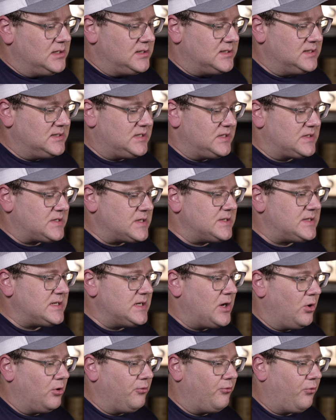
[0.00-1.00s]

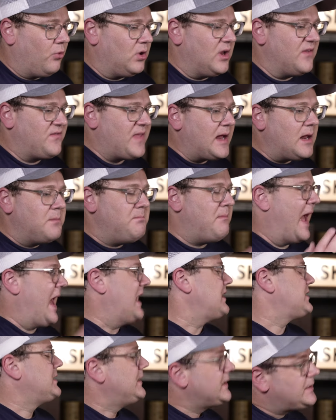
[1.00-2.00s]
Consistency going forward. If they can
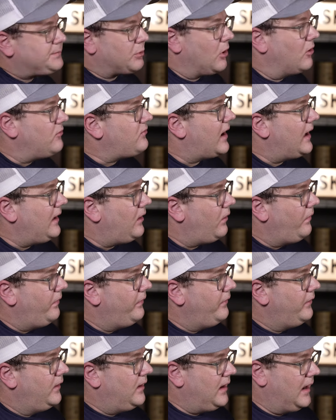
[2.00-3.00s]
match this
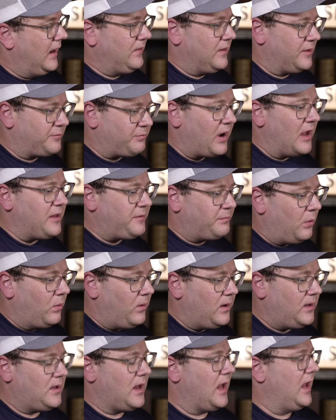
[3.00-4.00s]
profile and this price
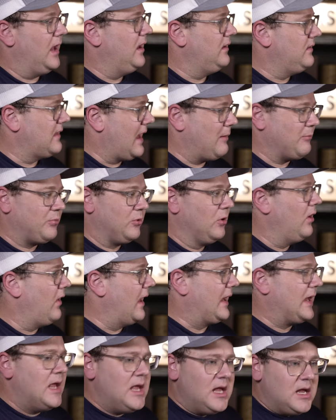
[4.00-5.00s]
point and that
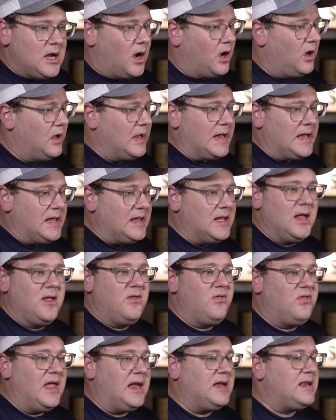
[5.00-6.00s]
like
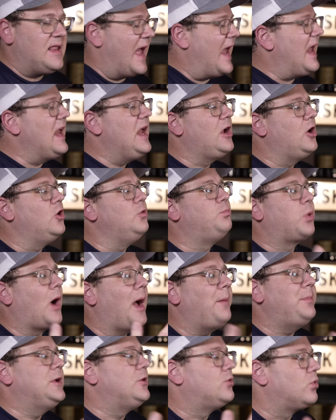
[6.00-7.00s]
then it could
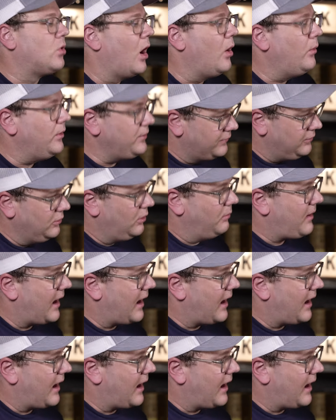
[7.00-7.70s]
probably grow into a